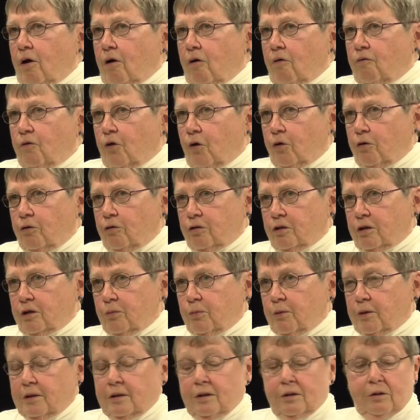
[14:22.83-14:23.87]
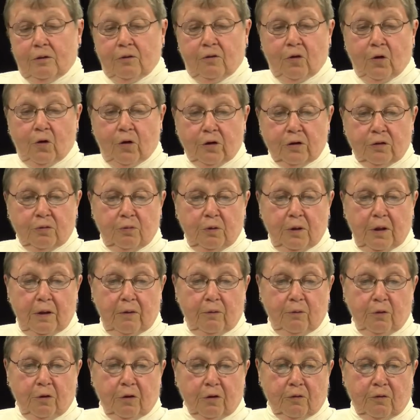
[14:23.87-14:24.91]
Voter participation, of course, we
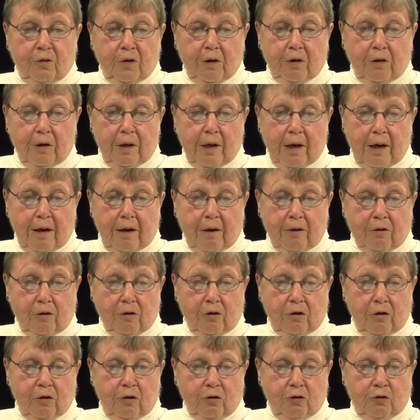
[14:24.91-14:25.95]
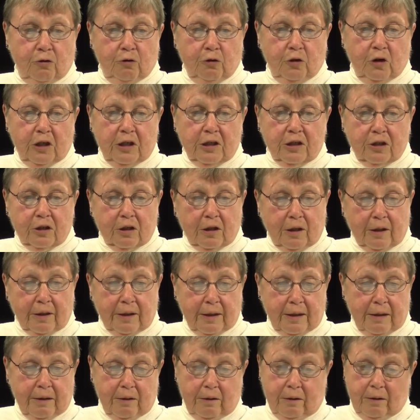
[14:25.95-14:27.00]
have worked very hard
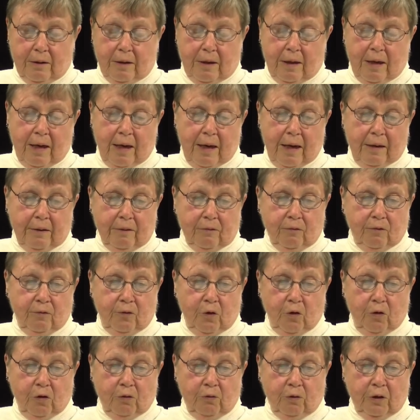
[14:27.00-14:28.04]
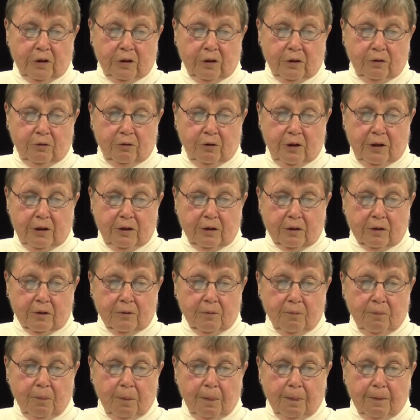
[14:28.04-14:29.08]
traditionally on voter
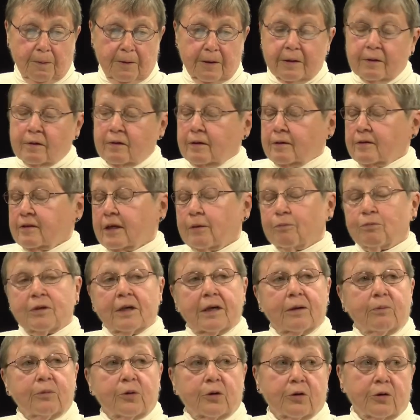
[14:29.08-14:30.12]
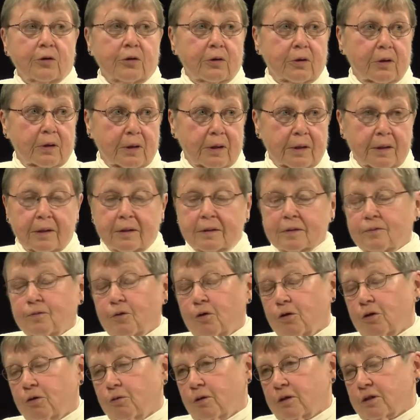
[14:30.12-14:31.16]
registration. September is
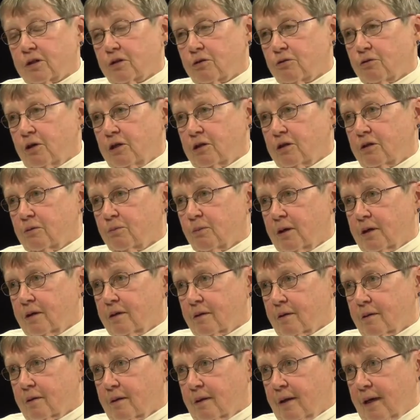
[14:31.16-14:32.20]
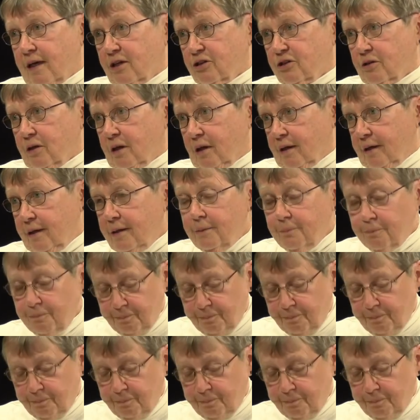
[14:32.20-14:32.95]
voter registration month nationally.